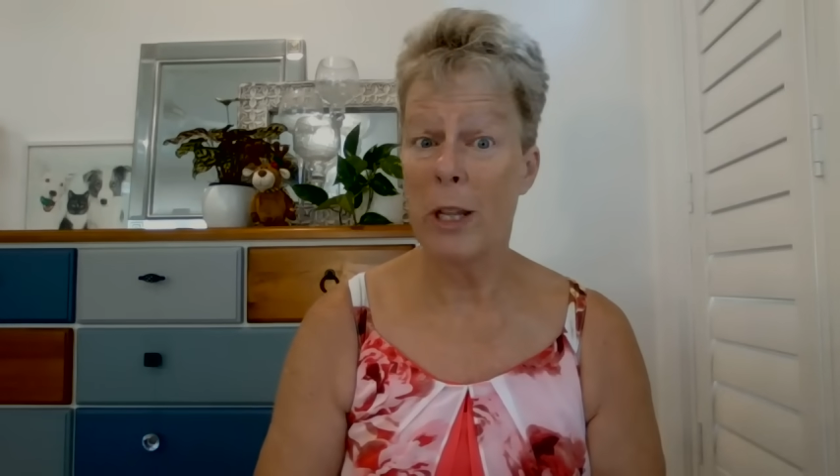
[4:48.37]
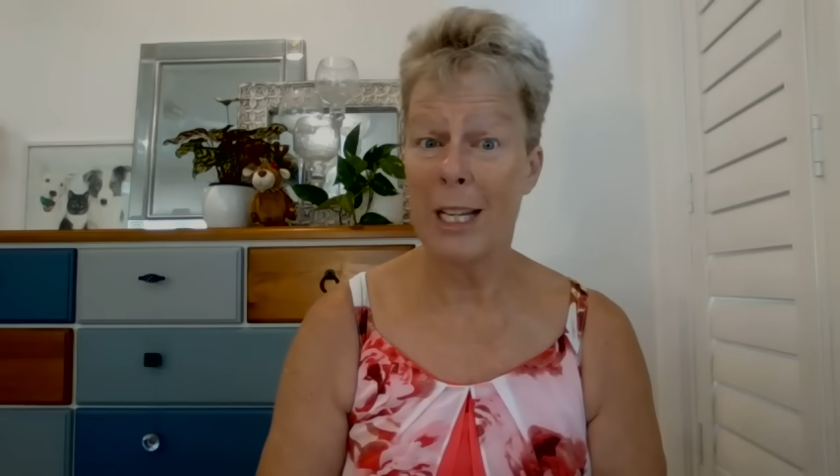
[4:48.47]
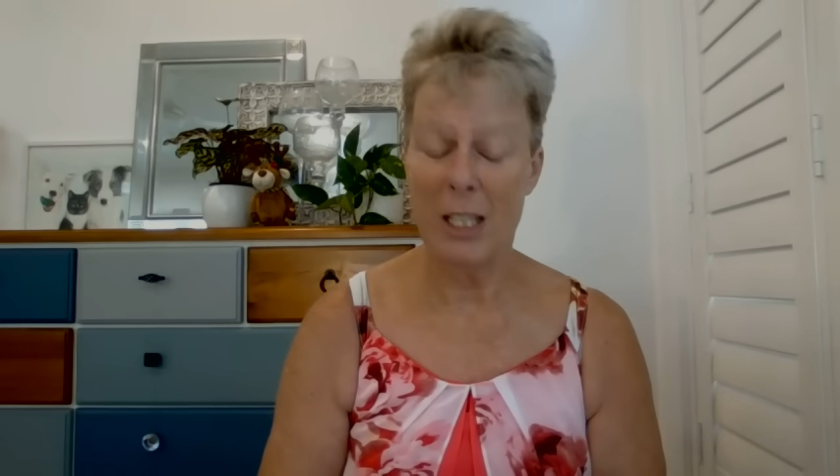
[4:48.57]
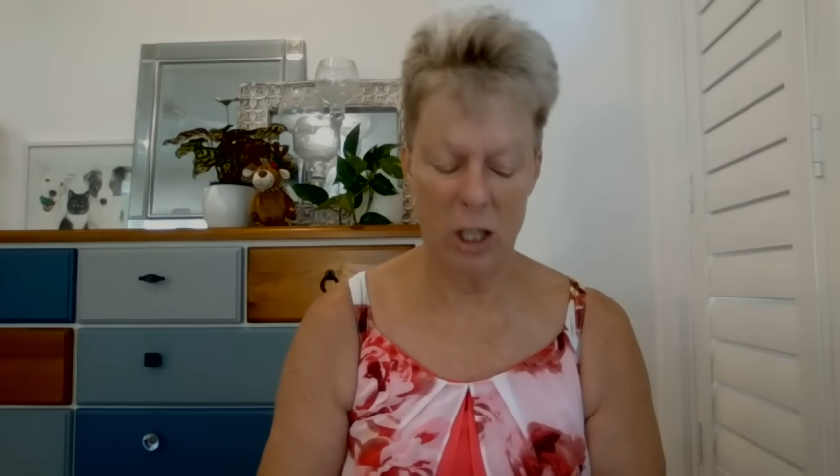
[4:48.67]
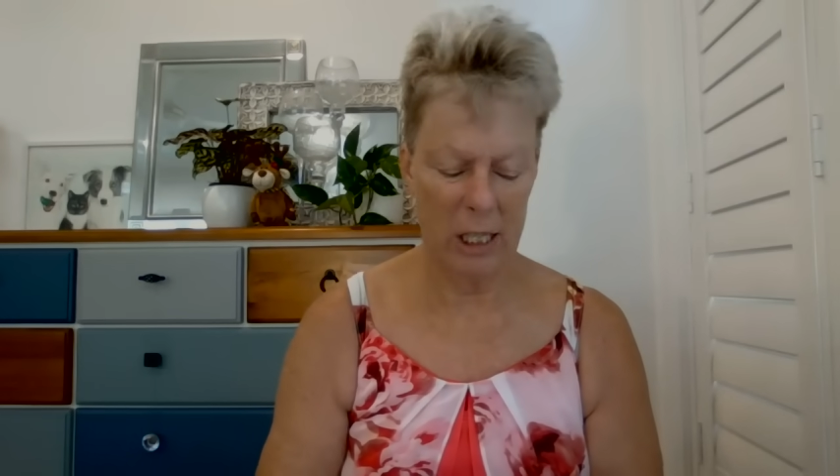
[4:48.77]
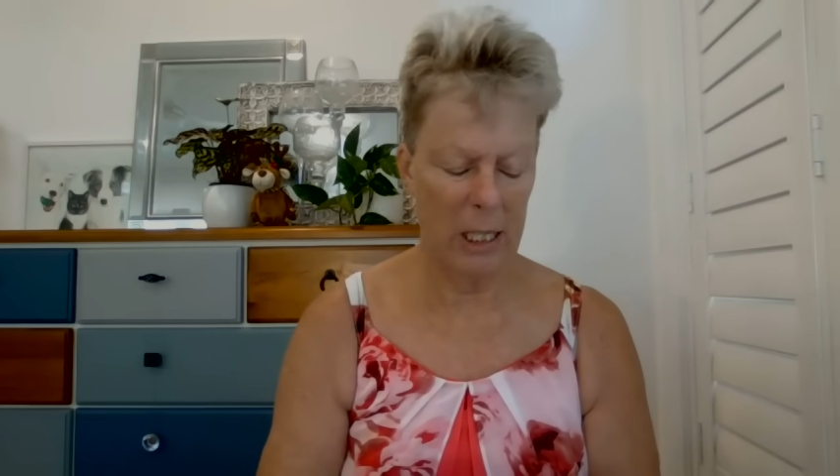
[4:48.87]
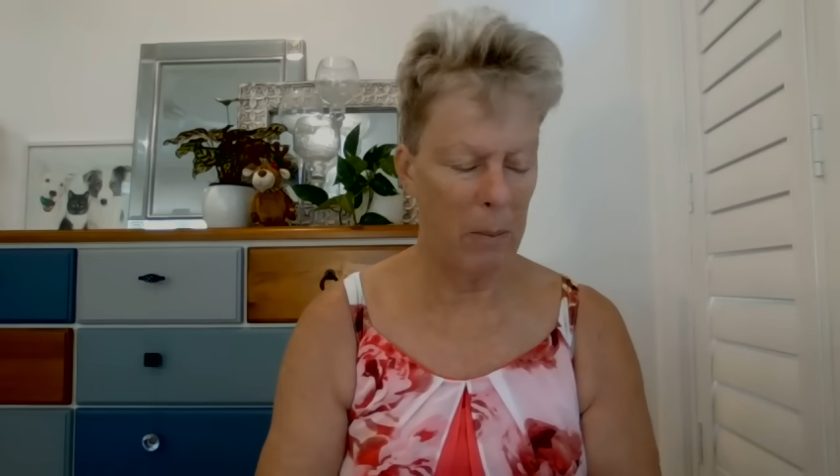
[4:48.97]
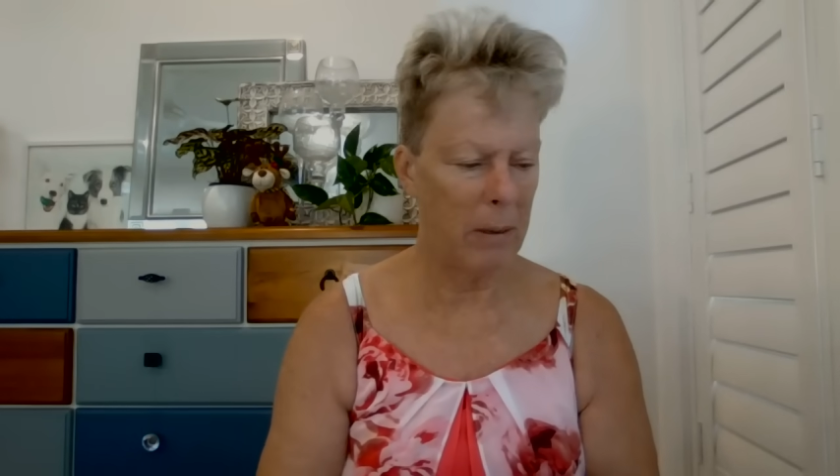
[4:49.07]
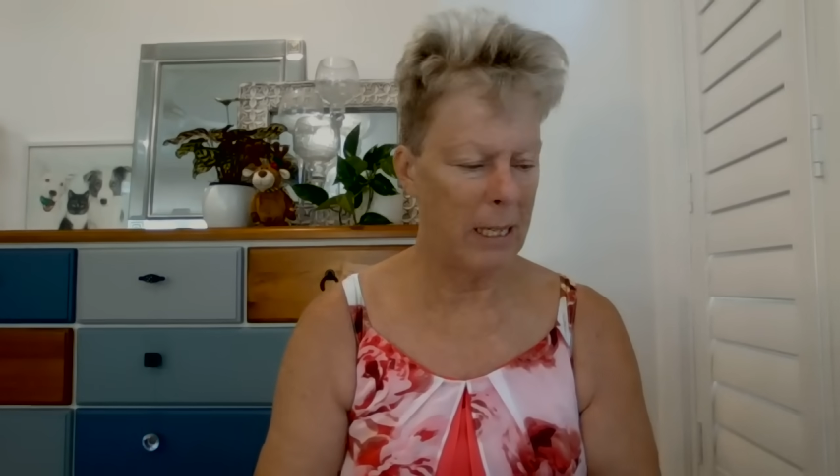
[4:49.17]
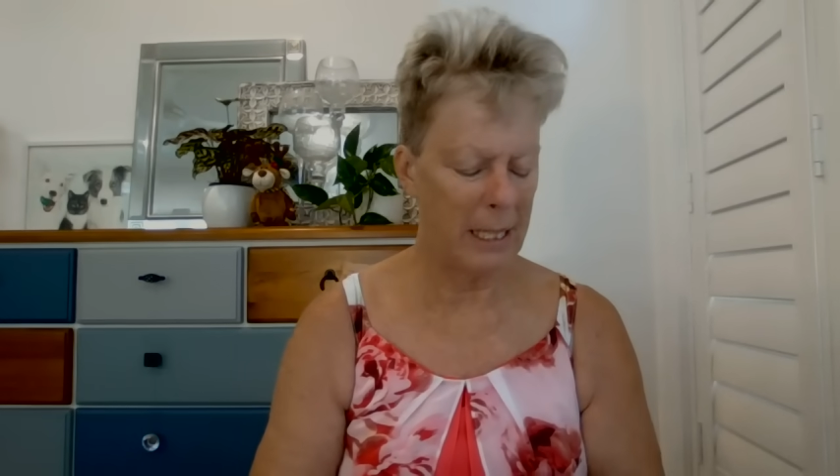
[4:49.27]
that it's just
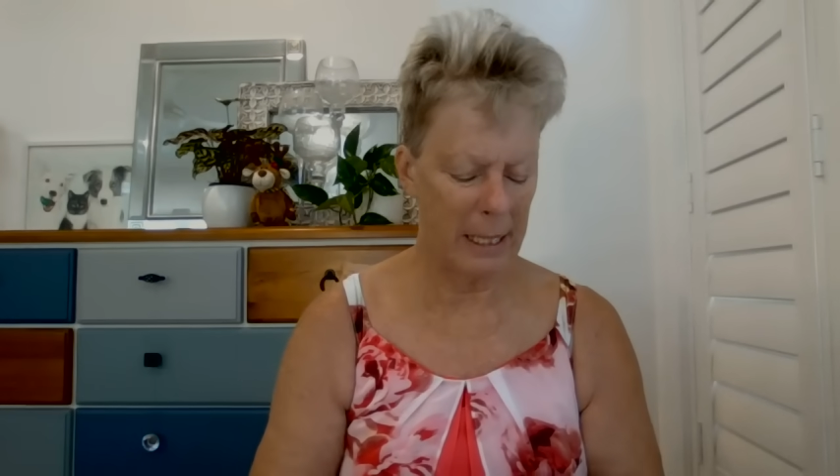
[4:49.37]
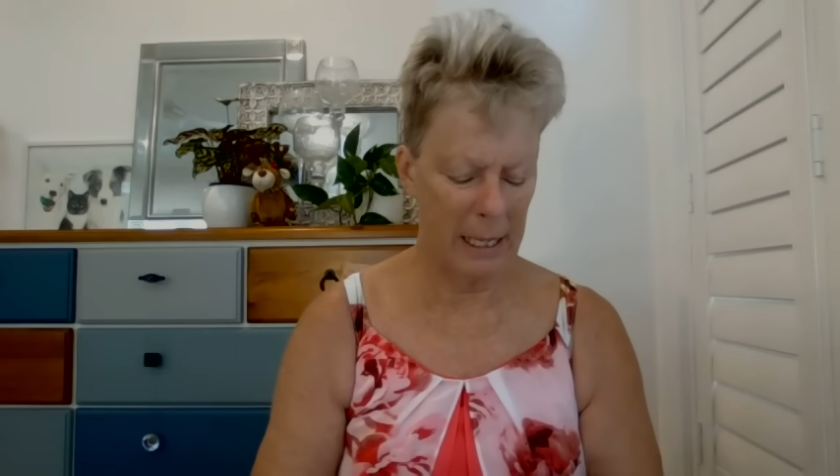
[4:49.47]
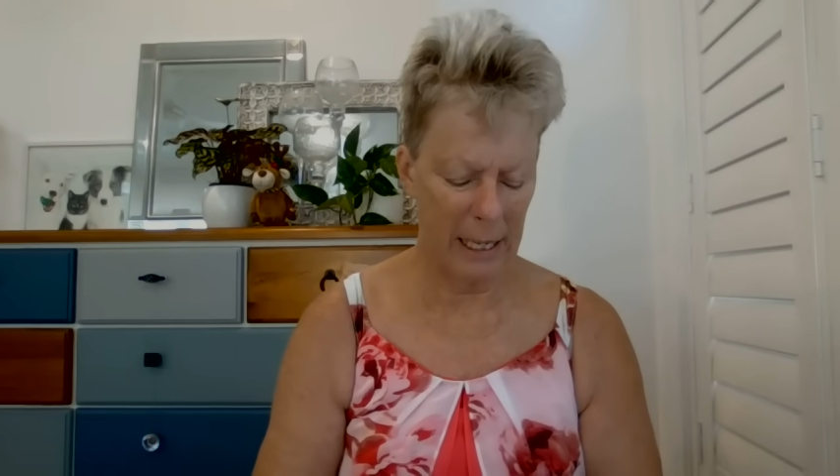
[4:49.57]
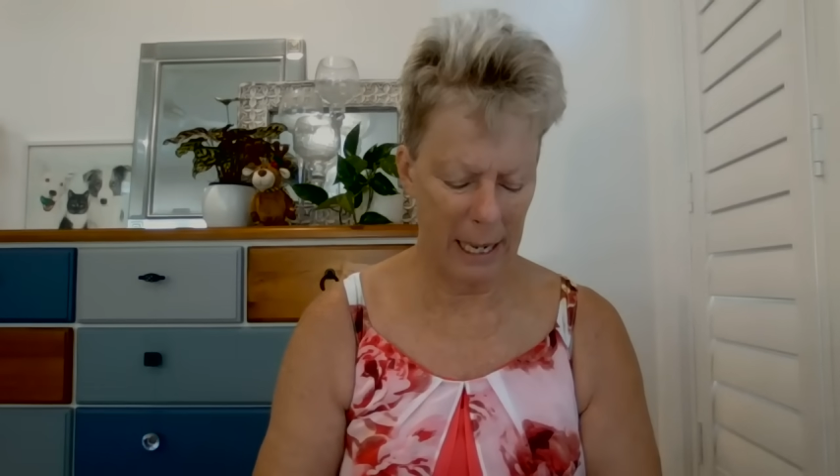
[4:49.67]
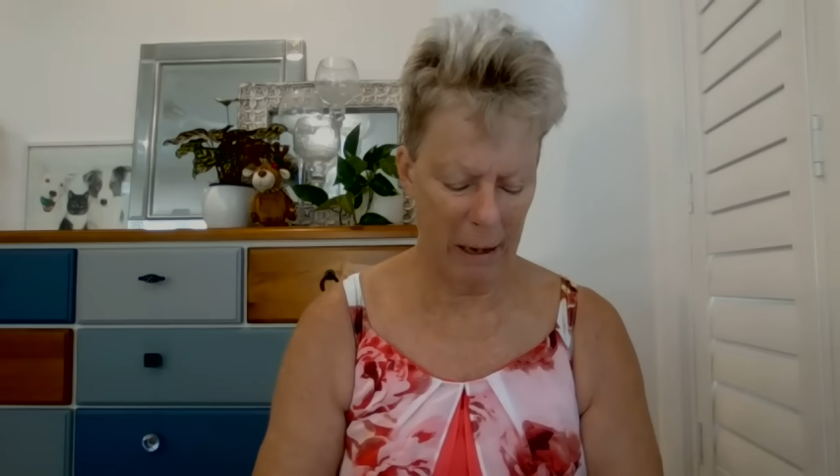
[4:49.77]
simply still